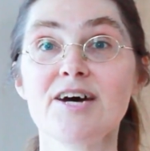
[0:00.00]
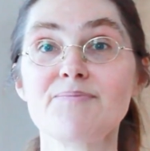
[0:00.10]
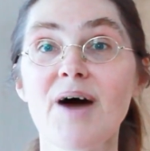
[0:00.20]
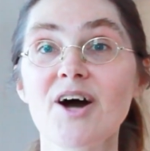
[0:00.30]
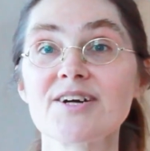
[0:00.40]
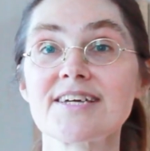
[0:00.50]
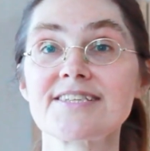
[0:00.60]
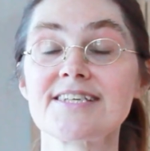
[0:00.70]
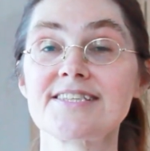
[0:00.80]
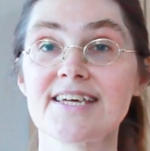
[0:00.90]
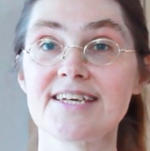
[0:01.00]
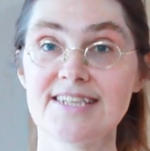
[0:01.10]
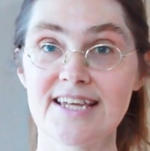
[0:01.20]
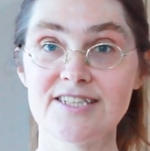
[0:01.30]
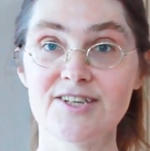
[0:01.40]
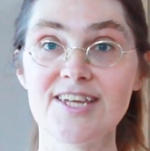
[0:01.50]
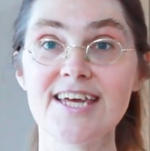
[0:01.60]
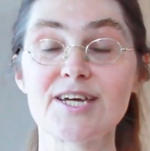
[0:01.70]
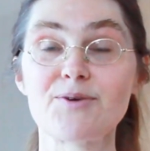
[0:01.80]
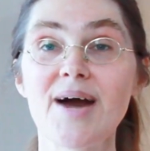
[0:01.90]
market it in a
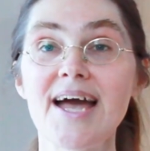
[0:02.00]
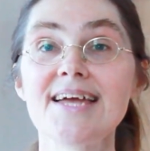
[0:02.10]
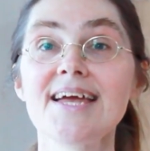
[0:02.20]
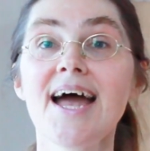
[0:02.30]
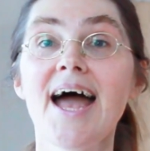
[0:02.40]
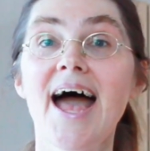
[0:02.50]
unique way.